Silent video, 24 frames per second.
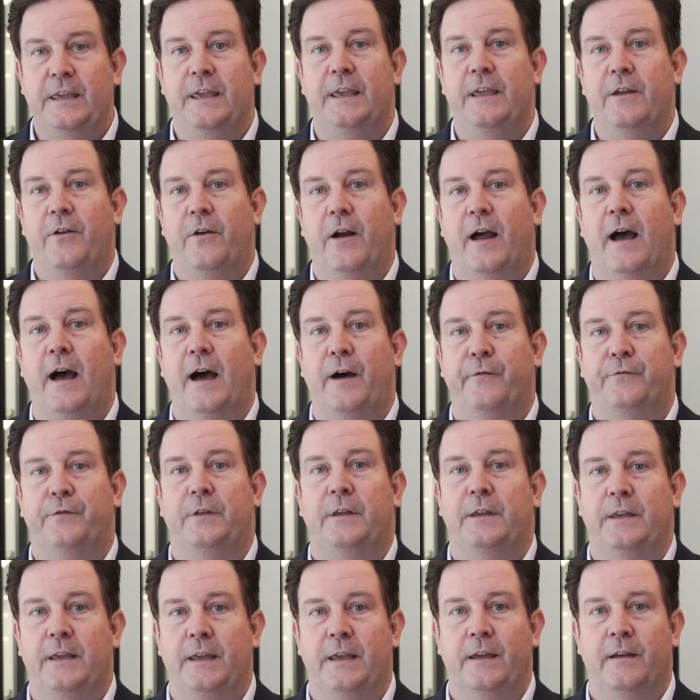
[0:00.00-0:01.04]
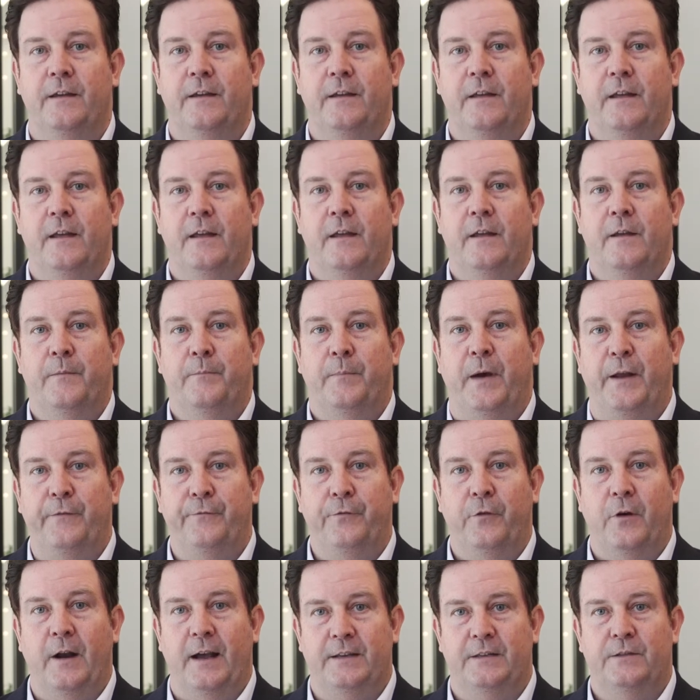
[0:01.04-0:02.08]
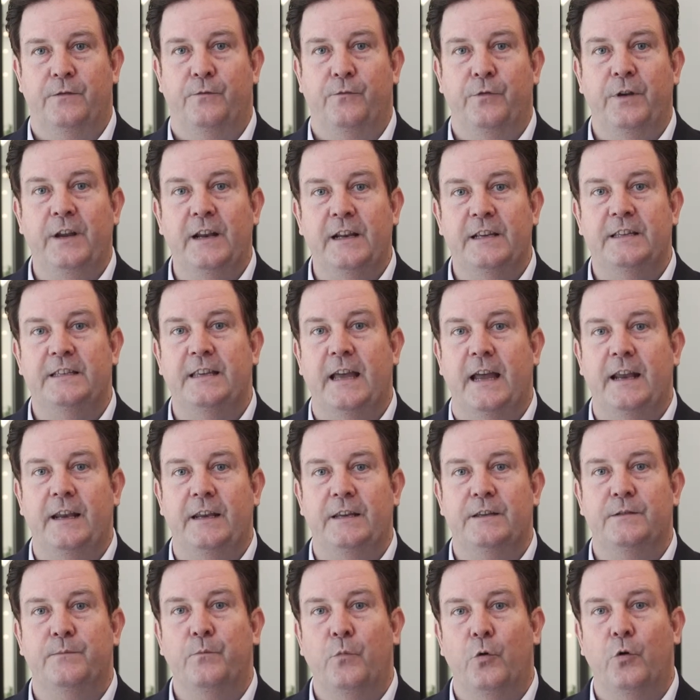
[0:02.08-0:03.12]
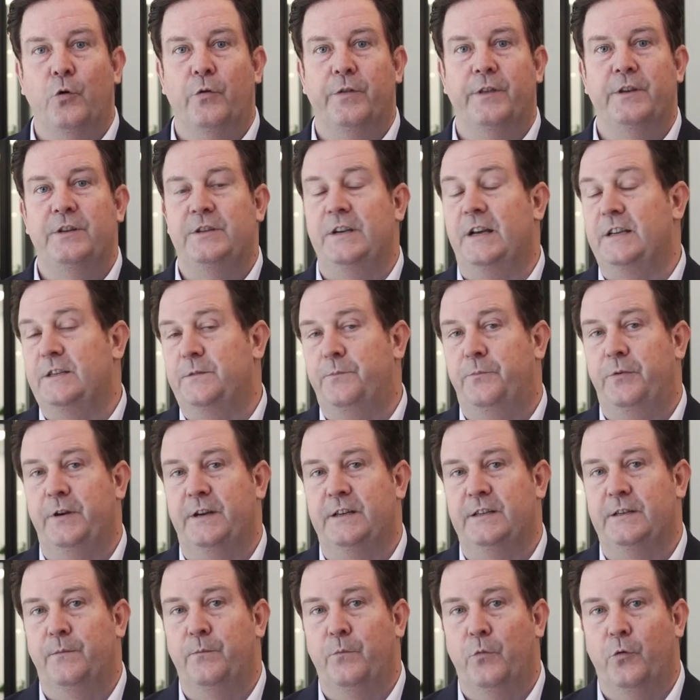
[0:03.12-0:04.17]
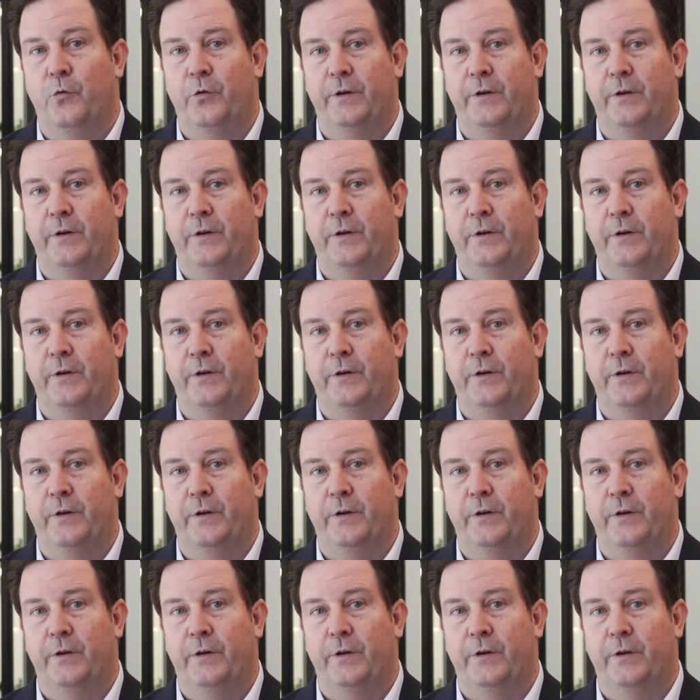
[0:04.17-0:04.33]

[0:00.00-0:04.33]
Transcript: year after year. But for us, real estate is more than just bricks and